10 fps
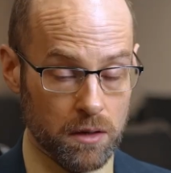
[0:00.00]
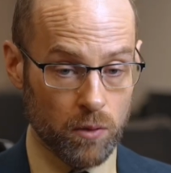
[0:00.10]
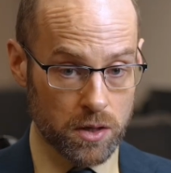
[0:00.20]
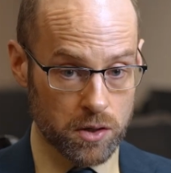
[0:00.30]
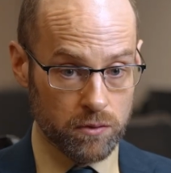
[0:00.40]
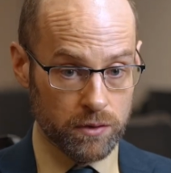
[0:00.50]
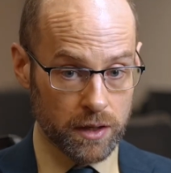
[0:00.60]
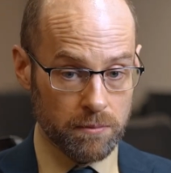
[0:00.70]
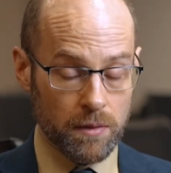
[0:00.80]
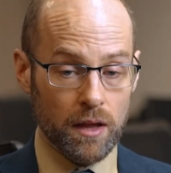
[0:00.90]
Watch over
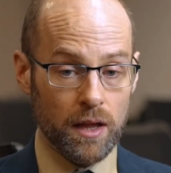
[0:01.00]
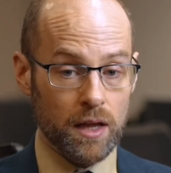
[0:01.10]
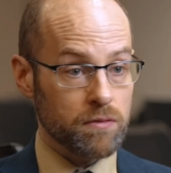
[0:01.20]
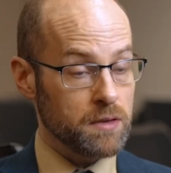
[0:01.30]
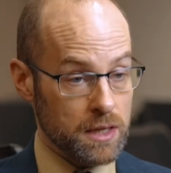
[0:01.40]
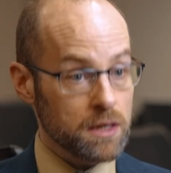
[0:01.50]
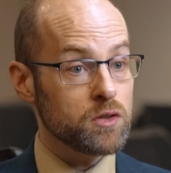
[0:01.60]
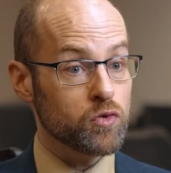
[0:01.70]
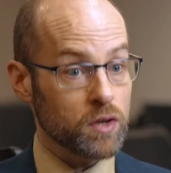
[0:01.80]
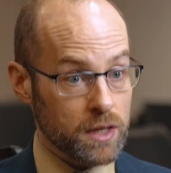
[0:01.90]
it, if needed,
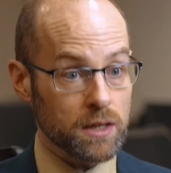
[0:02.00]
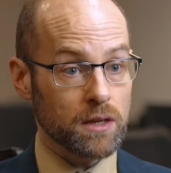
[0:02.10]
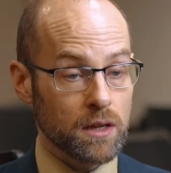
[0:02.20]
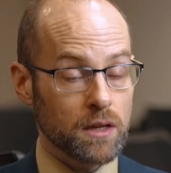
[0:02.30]
treat it,